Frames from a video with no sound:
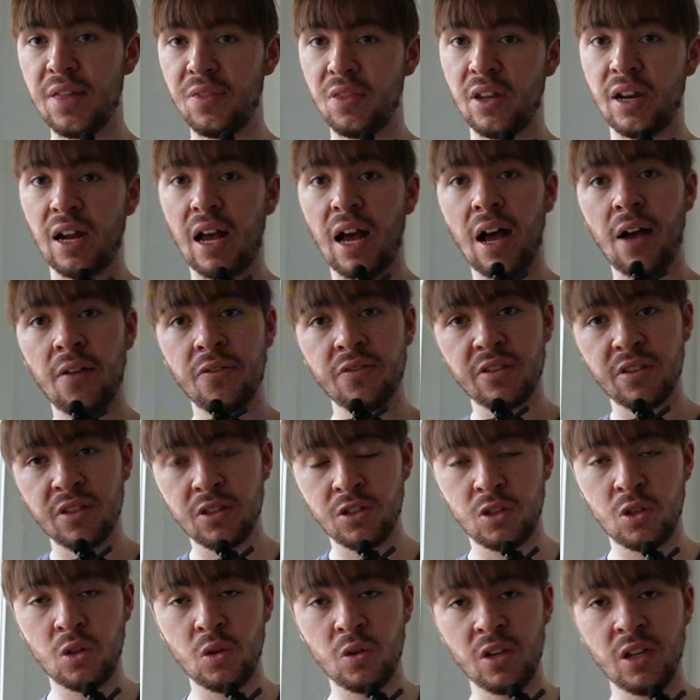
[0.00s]
then after the
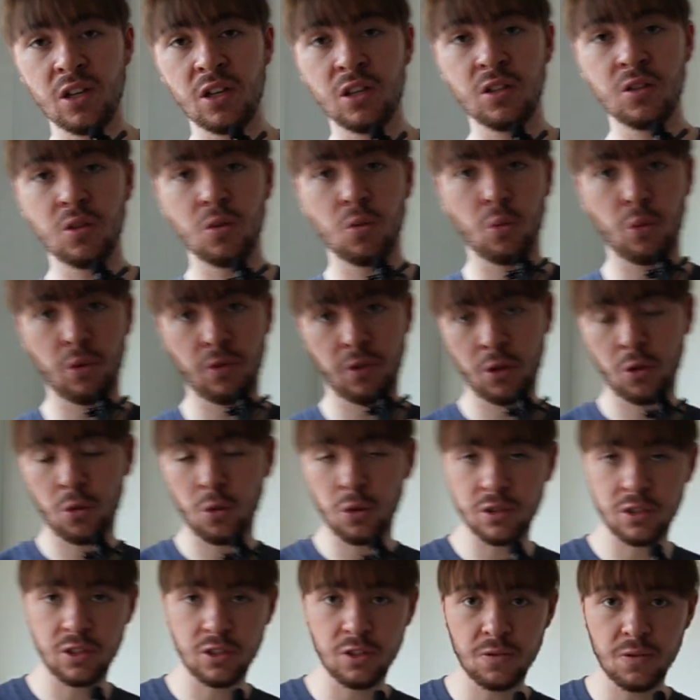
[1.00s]
2 years, when the
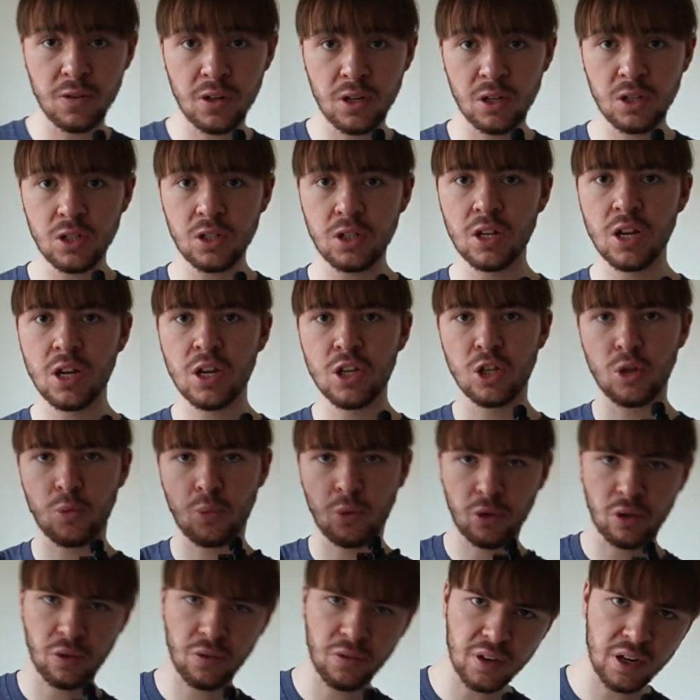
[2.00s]
course is finished, you
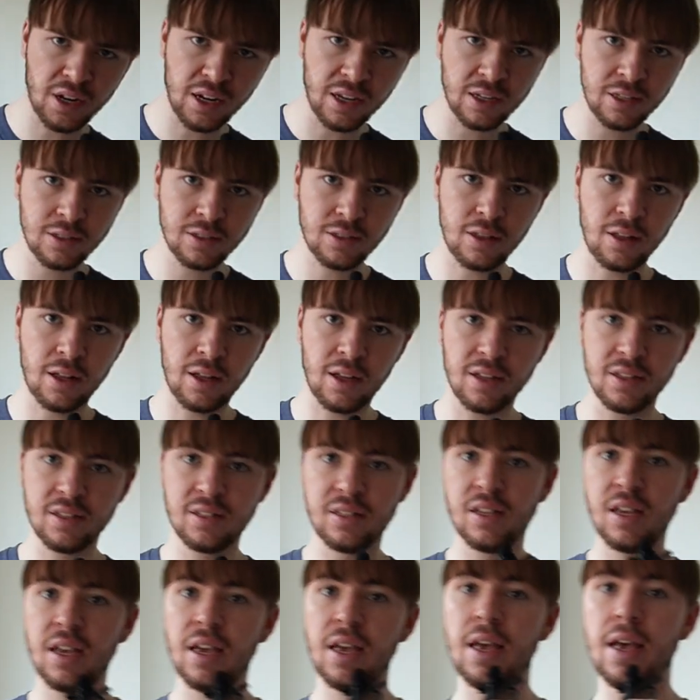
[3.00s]
bring on the next class.